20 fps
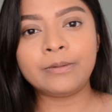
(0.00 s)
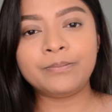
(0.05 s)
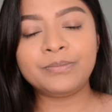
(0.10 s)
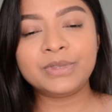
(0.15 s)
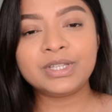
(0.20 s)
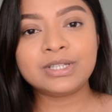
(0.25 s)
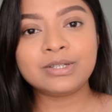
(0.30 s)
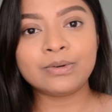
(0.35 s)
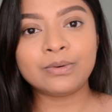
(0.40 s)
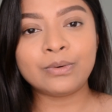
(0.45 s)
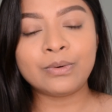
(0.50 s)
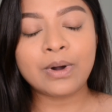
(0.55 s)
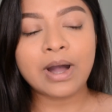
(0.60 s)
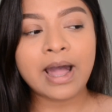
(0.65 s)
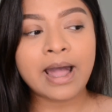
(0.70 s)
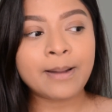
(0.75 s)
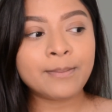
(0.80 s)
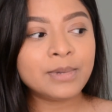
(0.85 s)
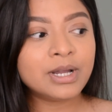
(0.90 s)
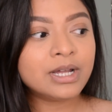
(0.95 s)
So
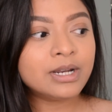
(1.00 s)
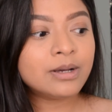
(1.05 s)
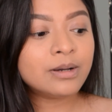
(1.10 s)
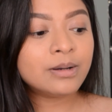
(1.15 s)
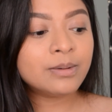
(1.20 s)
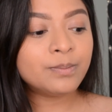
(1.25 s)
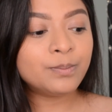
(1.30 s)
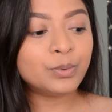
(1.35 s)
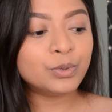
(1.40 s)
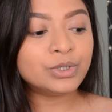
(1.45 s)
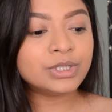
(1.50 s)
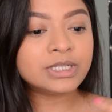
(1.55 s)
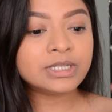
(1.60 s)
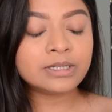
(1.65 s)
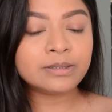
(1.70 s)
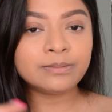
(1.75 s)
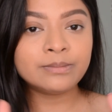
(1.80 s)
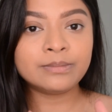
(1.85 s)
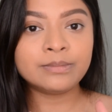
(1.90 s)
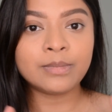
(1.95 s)
I'm gonna put
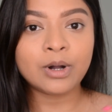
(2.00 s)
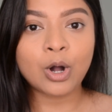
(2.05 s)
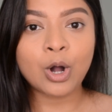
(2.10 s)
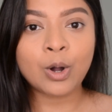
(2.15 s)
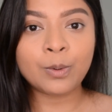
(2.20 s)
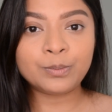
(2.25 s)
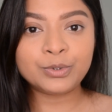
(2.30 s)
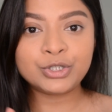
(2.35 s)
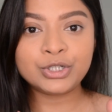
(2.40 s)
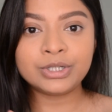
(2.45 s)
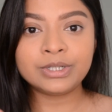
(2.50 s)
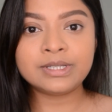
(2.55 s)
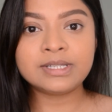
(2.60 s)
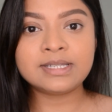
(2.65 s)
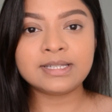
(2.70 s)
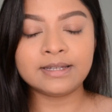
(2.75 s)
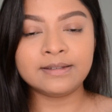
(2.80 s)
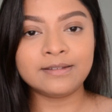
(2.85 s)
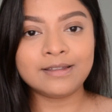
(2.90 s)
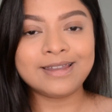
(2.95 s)
some
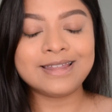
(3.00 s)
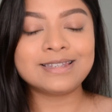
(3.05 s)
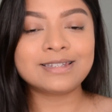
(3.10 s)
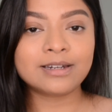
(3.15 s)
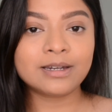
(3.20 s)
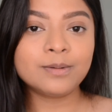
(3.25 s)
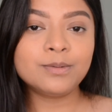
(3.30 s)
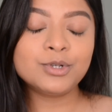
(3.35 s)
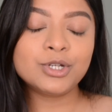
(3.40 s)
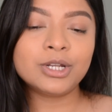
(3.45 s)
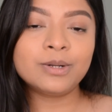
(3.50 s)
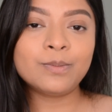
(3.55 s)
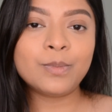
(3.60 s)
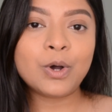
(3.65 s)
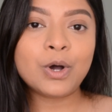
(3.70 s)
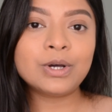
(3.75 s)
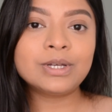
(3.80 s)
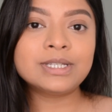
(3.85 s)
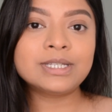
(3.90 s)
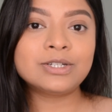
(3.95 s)
options in the description box,